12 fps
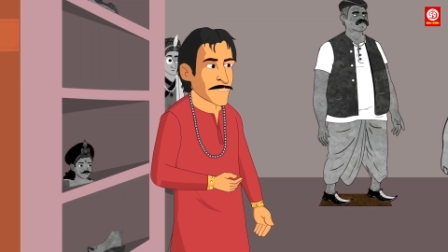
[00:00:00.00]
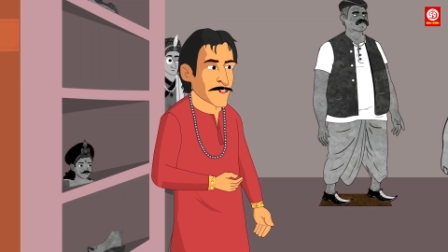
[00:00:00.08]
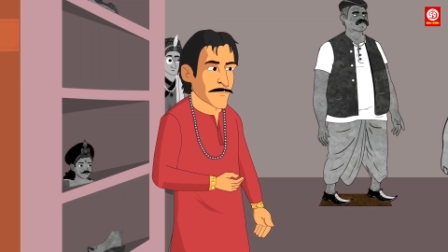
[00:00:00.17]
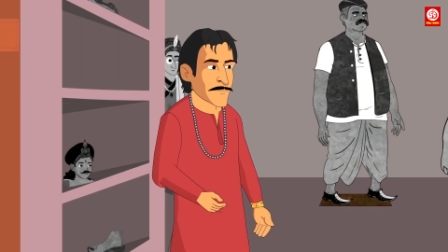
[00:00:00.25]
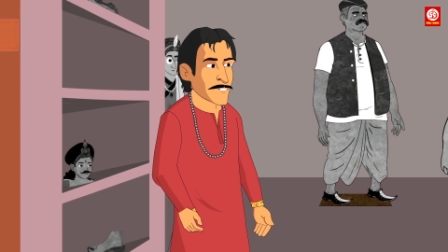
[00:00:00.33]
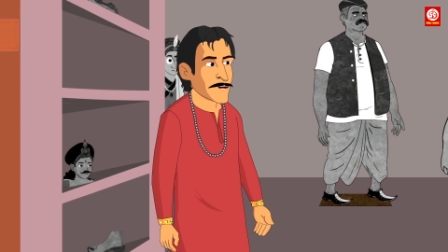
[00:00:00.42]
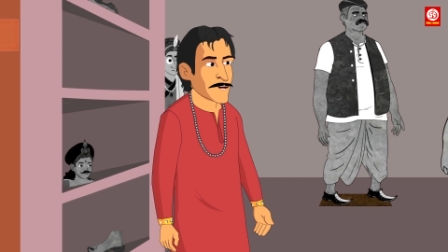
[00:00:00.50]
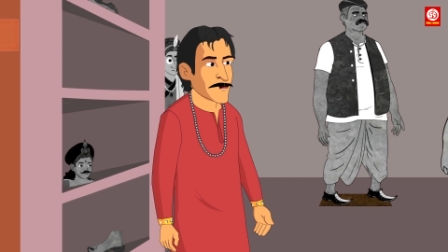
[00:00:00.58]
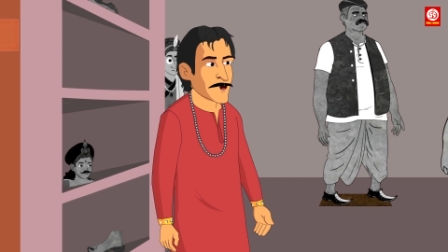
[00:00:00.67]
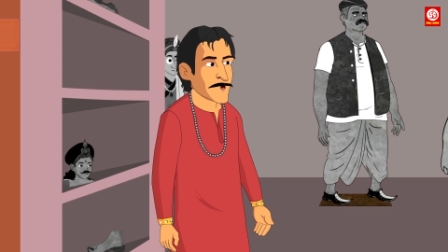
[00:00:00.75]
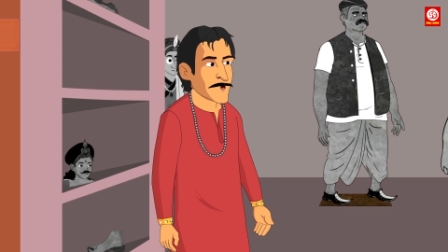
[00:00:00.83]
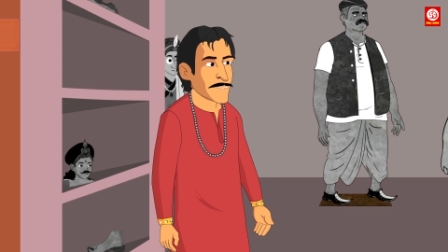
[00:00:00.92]
are many
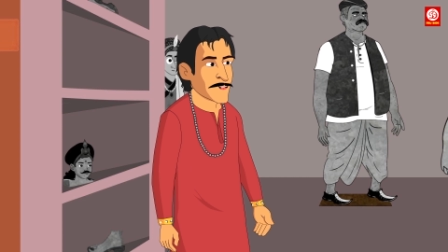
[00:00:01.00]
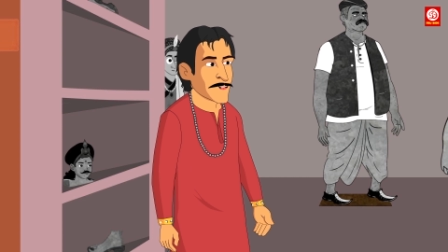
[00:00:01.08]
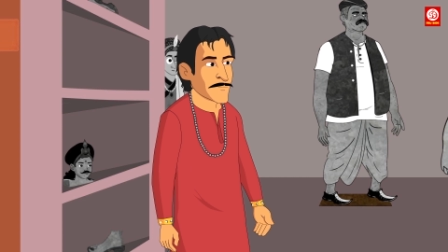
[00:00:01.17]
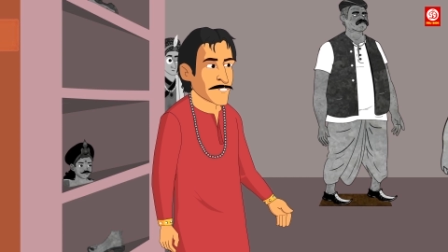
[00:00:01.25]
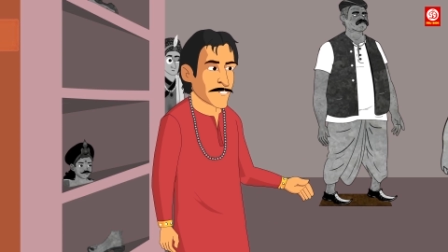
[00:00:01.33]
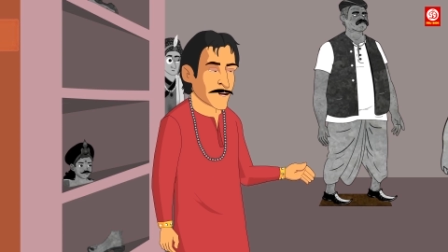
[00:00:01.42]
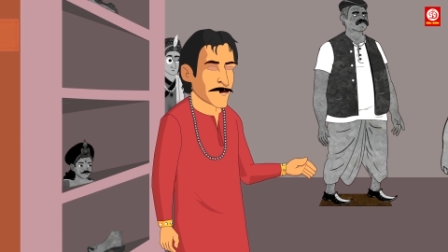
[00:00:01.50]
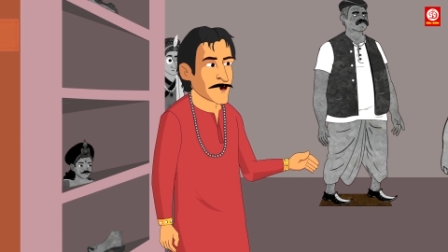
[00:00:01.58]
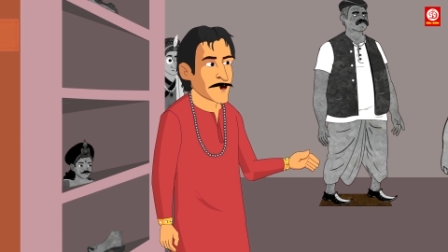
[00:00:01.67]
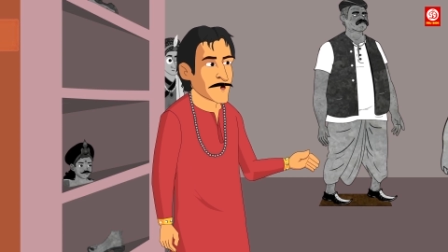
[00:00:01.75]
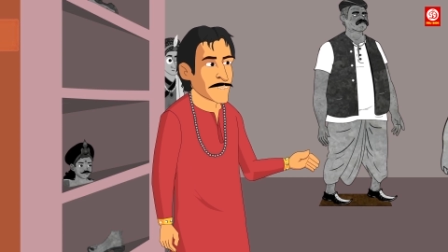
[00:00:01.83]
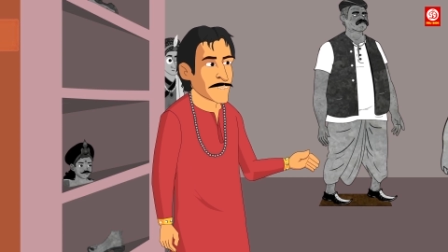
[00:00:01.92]
sculptors to make
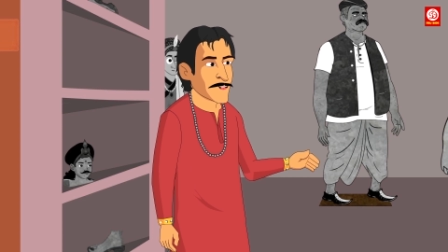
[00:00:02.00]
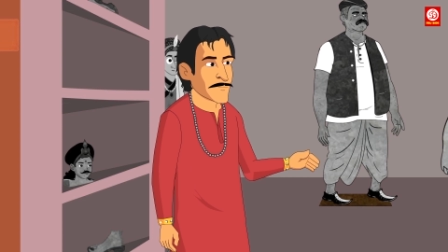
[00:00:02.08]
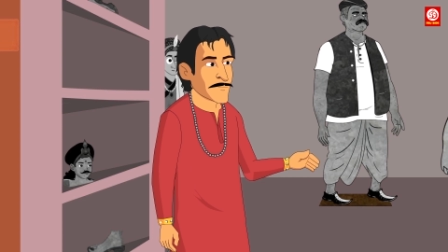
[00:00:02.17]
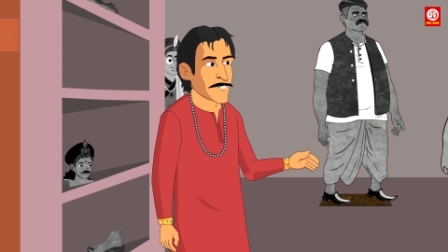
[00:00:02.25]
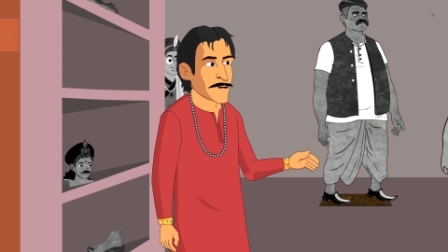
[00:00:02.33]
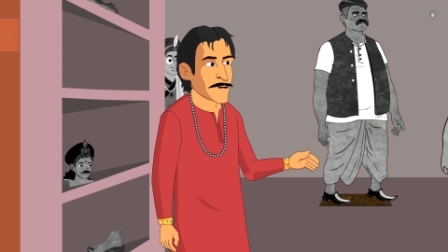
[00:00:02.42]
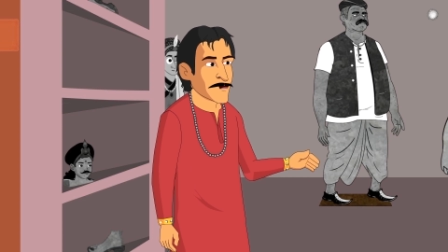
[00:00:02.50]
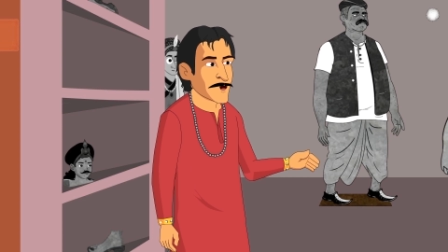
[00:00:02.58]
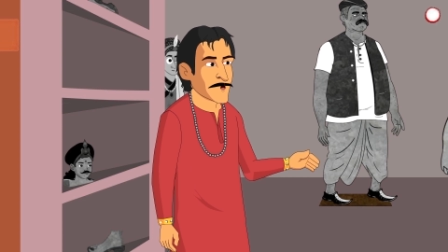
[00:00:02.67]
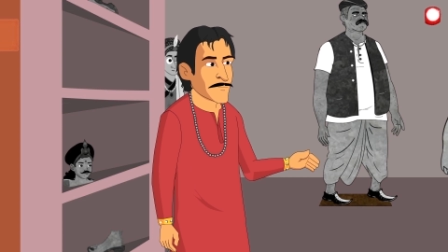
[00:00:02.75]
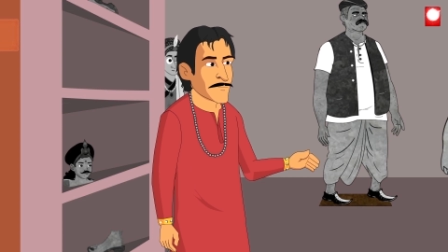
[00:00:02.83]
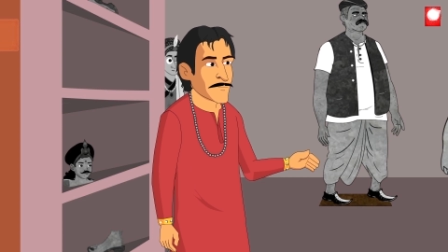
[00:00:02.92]
idols of gods and
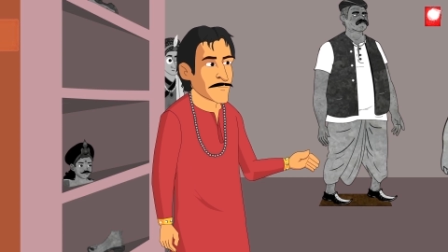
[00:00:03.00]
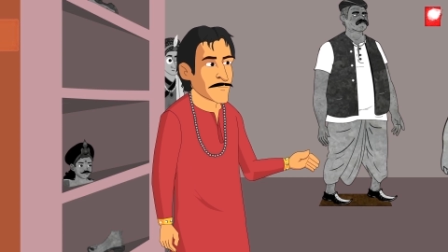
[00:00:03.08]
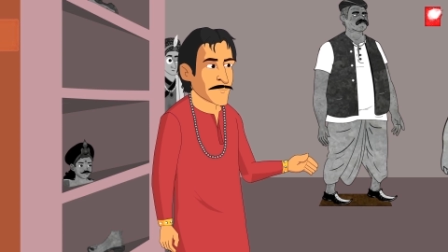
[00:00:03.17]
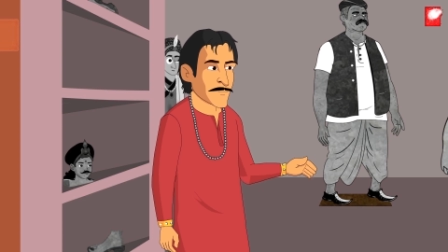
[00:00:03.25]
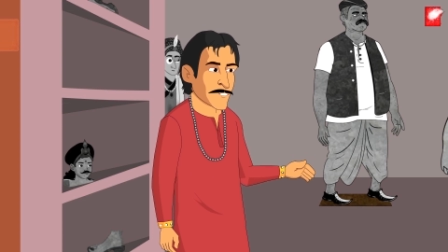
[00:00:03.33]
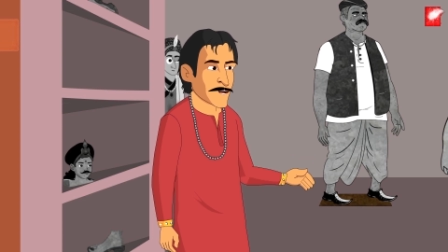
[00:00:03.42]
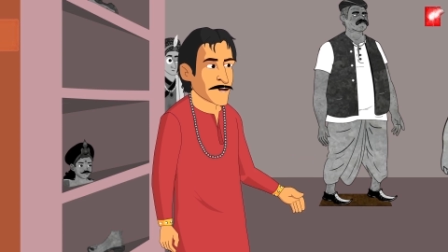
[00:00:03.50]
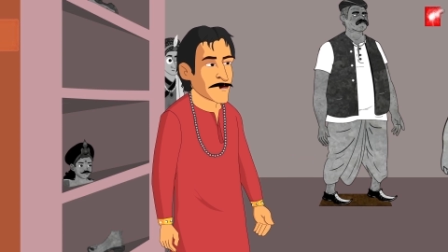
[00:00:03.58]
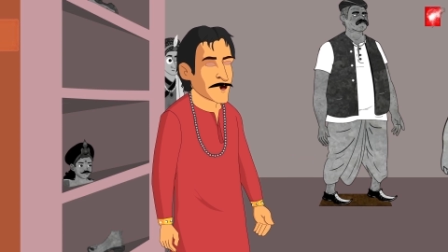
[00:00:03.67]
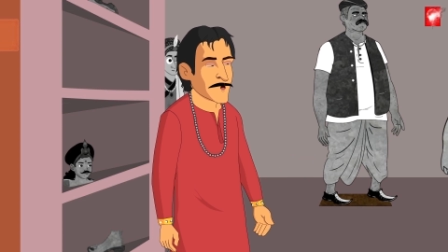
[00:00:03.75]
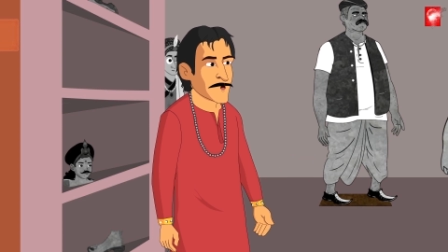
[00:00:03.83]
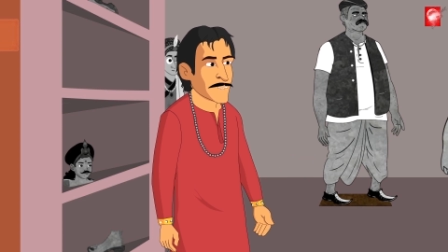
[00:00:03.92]
goddesses.
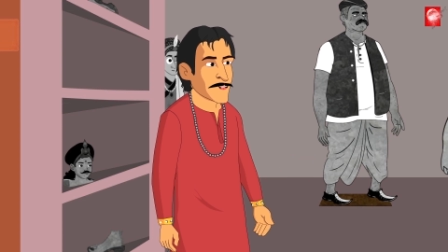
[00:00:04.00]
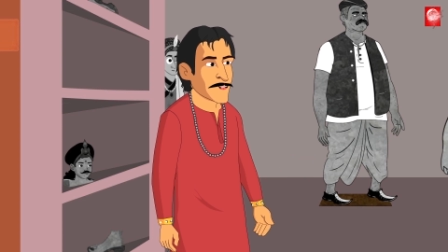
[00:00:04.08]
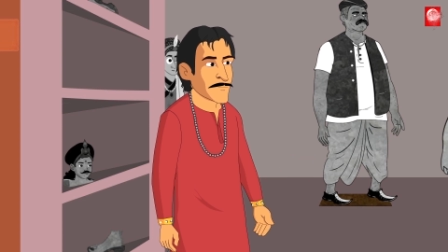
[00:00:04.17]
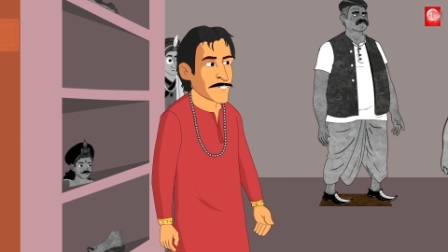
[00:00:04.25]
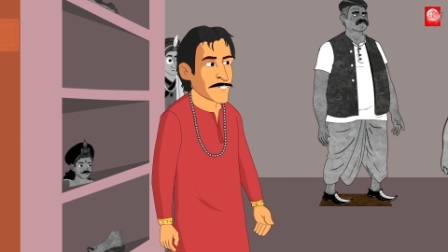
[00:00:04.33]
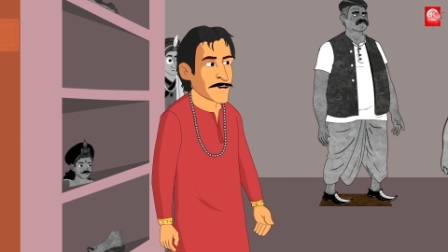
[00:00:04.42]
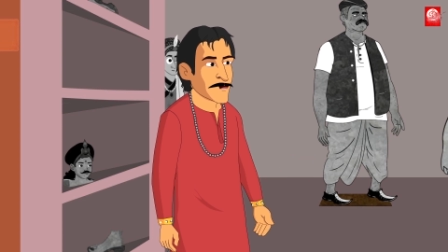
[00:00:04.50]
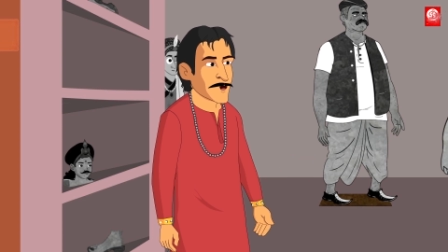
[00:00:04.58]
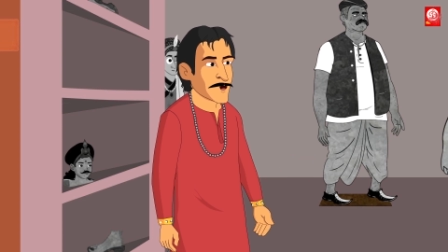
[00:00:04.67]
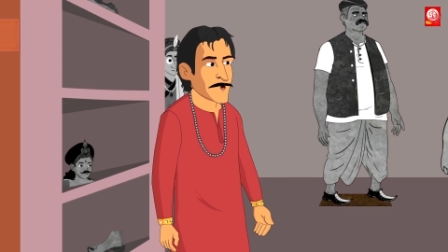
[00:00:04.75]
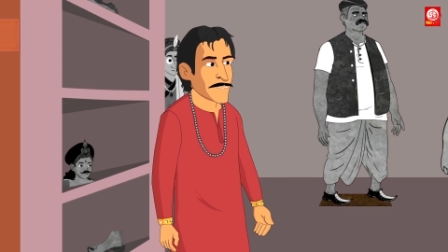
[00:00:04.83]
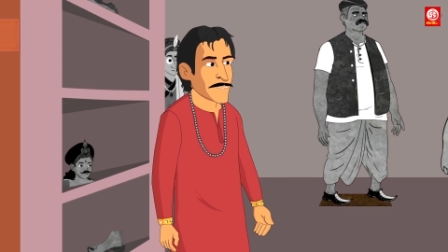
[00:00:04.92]
You need not come
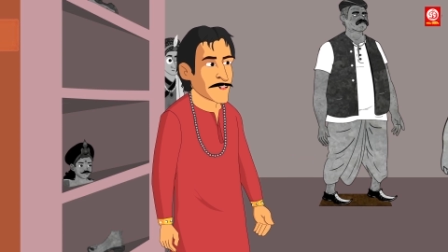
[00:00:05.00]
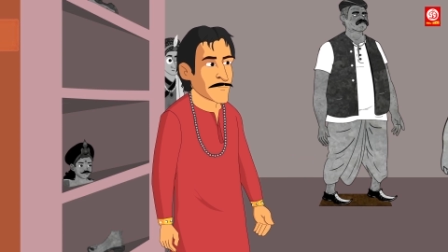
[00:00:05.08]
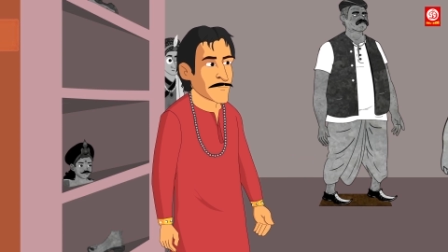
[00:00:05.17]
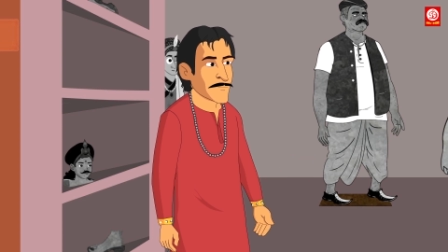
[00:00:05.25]
to me for